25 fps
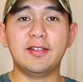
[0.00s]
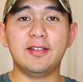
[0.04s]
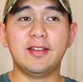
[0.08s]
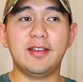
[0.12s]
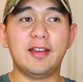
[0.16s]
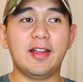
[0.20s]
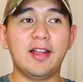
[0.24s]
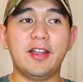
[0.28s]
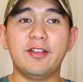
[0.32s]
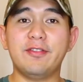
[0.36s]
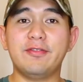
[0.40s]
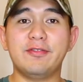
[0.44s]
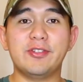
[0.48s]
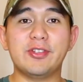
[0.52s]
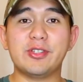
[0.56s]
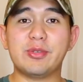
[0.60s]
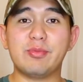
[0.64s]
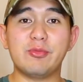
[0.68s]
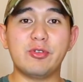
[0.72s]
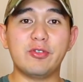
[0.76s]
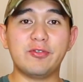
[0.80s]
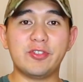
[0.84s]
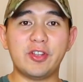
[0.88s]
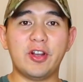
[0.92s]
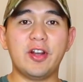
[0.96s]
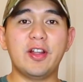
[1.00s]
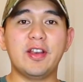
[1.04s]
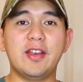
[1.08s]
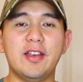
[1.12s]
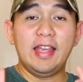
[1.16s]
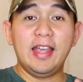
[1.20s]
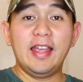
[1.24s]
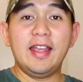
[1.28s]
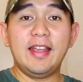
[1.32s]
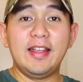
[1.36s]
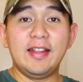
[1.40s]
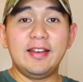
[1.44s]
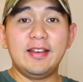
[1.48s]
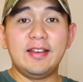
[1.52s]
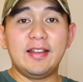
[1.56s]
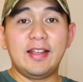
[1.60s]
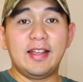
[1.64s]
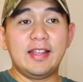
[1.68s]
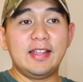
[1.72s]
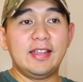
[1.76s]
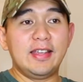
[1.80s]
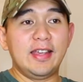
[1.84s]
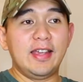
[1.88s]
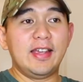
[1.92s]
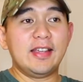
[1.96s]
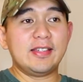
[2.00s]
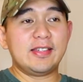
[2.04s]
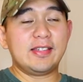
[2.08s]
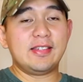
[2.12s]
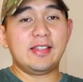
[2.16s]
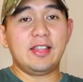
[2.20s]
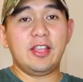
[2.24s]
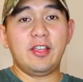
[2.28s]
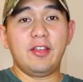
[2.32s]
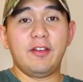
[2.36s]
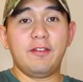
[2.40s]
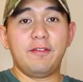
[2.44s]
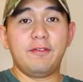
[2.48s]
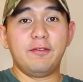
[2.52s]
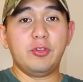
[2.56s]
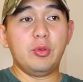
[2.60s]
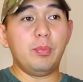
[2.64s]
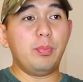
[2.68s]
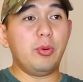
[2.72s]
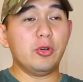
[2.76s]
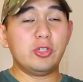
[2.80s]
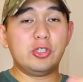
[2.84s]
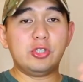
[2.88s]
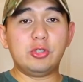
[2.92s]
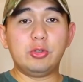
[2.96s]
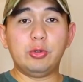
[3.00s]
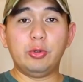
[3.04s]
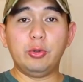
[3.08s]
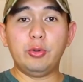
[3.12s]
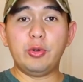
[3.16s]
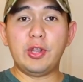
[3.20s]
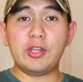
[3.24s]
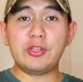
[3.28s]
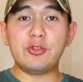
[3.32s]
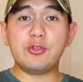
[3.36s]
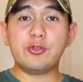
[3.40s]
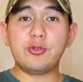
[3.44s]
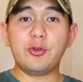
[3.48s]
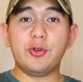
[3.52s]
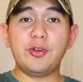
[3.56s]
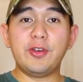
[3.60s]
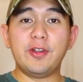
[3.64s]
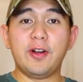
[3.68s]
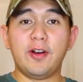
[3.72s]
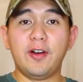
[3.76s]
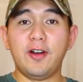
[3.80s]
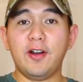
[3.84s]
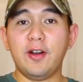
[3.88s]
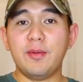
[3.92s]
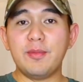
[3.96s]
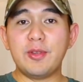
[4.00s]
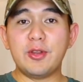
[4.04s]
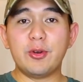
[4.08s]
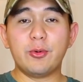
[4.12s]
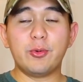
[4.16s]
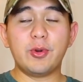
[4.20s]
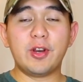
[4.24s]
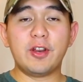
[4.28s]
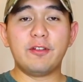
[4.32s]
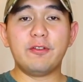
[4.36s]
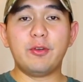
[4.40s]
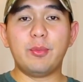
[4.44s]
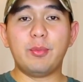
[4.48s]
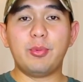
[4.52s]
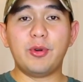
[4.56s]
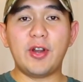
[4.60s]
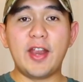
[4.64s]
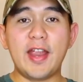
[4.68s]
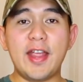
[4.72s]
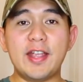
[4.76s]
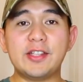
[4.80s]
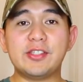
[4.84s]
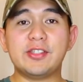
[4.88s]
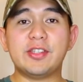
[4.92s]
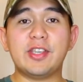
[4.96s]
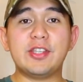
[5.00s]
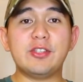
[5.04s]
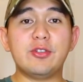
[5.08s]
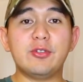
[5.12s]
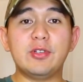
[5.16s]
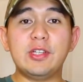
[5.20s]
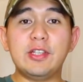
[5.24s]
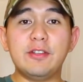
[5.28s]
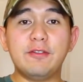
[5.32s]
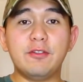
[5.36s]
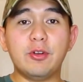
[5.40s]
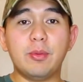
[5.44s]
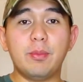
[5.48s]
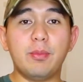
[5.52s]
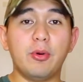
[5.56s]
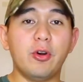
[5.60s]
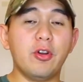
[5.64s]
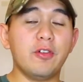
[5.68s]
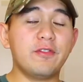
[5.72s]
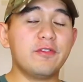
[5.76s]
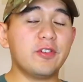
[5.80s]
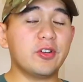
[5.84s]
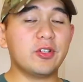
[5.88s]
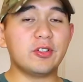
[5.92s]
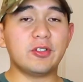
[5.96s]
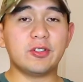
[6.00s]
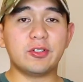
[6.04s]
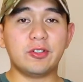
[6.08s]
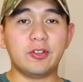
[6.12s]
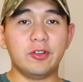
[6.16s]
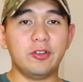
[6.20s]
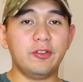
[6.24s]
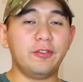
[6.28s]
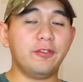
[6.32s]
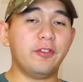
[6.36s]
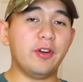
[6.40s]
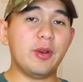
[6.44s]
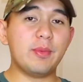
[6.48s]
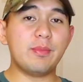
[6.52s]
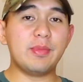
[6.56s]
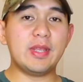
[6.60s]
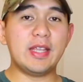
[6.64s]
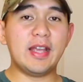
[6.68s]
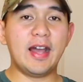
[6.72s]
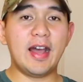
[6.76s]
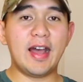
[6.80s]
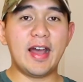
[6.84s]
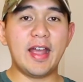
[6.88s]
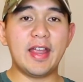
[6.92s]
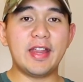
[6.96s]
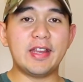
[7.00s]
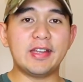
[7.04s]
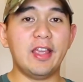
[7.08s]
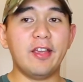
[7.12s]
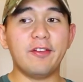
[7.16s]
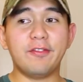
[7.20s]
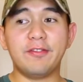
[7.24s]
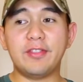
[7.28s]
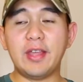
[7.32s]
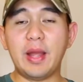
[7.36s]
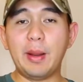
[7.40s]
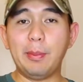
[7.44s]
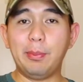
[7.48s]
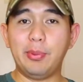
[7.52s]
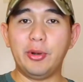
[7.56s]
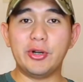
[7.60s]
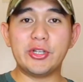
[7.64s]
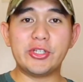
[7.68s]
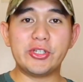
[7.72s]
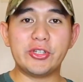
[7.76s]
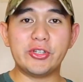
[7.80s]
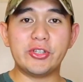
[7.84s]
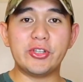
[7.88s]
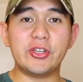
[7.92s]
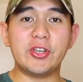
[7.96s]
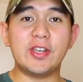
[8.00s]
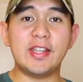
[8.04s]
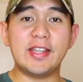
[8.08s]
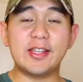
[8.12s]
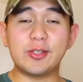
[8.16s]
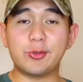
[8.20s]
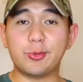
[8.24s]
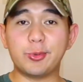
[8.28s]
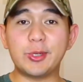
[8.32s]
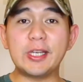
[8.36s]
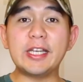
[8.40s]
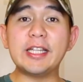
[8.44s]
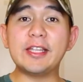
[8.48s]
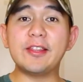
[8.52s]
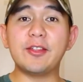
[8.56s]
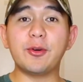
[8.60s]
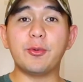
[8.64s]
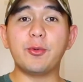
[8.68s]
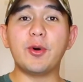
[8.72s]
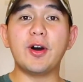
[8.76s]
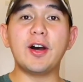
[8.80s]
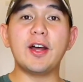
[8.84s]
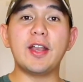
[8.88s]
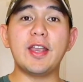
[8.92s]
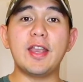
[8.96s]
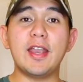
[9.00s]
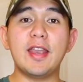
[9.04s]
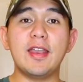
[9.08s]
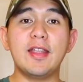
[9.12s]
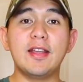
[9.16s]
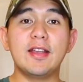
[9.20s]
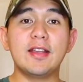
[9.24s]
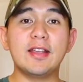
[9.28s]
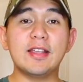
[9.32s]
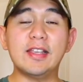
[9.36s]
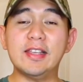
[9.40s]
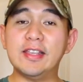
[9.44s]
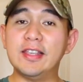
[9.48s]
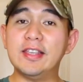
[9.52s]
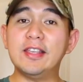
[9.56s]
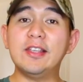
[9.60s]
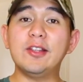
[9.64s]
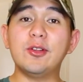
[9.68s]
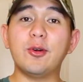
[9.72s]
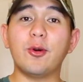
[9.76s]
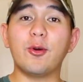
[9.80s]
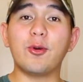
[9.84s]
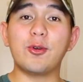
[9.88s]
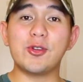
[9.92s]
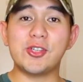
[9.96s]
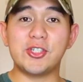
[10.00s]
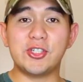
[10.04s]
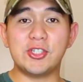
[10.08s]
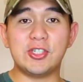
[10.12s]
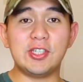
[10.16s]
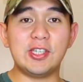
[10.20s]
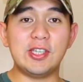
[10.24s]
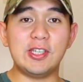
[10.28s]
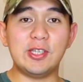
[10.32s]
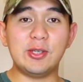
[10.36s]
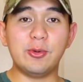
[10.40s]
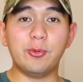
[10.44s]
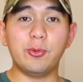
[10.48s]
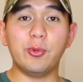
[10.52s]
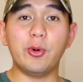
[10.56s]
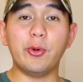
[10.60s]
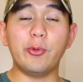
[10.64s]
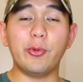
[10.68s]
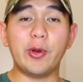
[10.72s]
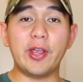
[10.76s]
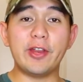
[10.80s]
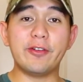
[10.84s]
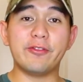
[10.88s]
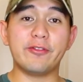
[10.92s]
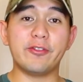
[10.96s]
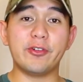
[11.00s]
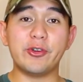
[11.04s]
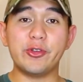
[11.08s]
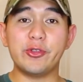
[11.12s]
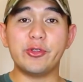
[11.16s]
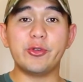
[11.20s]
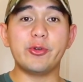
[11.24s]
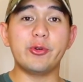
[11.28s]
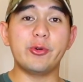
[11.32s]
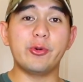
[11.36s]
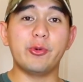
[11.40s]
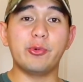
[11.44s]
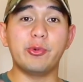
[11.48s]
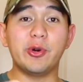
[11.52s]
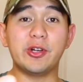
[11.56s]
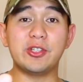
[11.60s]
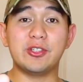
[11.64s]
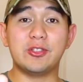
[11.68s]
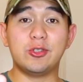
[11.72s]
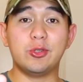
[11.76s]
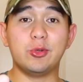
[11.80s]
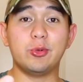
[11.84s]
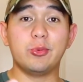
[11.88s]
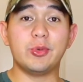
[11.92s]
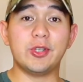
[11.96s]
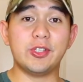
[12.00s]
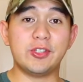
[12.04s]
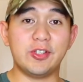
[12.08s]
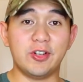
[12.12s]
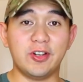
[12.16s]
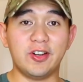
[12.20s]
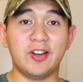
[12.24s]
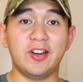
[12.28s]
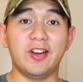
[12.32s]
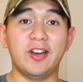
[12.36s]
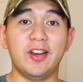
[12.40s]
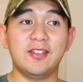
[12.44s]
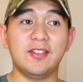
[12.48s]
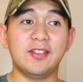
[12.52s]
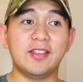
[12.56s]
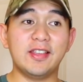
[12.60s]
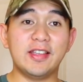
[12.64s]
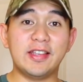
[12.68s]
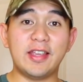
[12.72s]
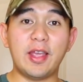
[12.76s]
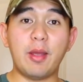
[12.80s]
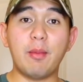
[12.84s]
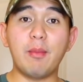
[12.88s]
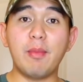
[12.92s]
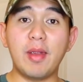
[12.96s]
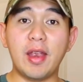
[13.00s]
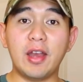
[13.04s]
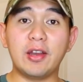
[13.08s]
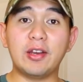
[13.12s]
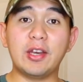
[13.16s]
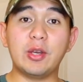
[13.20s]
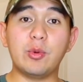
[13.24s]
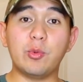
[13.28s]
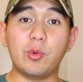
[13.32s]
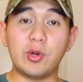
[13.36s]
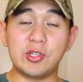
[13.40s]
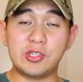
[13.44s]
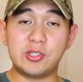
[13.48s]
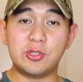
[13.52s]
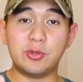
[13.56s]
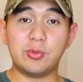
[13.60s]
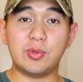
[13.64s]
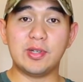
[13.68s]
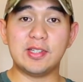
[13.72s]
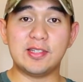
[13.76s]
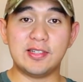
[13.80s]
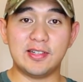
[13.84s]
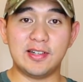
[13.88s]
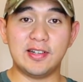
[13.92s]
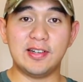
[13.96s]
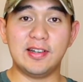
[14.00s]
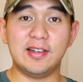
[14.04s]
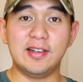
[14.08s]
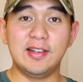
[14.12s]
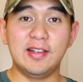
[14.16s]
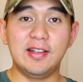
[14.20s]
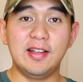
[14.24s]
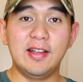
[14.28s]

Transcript: Life just moves on. And I guess if you push through and you join the Army or whatever branch and you leave your boyfriend or girlfriend behind, if that person is really the one, he or she will wait for you once you return. You can get married once you return.